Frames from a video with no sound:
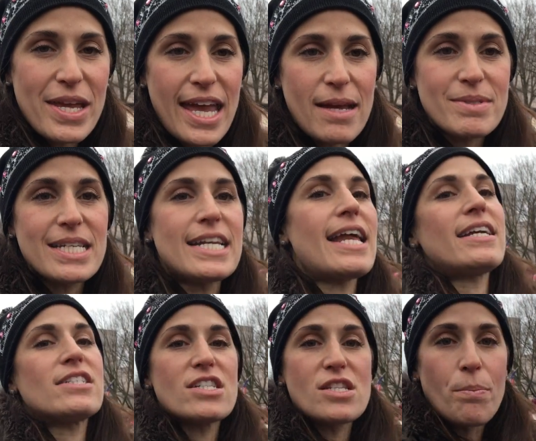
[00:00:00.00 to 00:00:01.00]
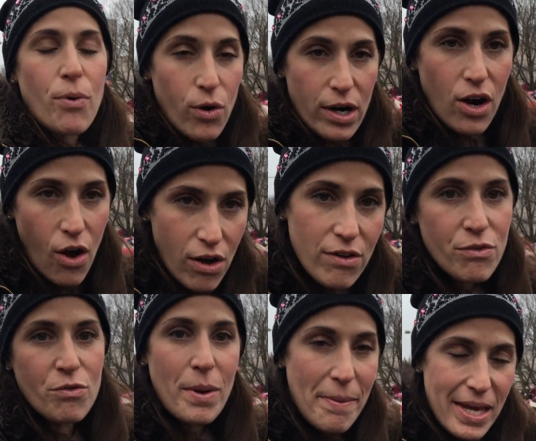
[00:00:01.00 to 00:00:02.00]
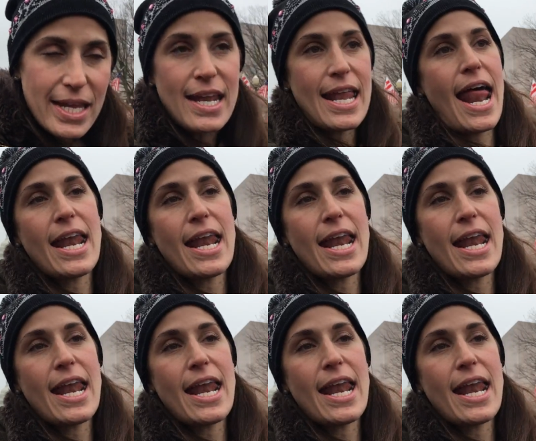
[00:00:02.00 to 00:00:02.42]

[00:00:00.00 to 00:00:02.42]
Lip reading: came today to support all of women and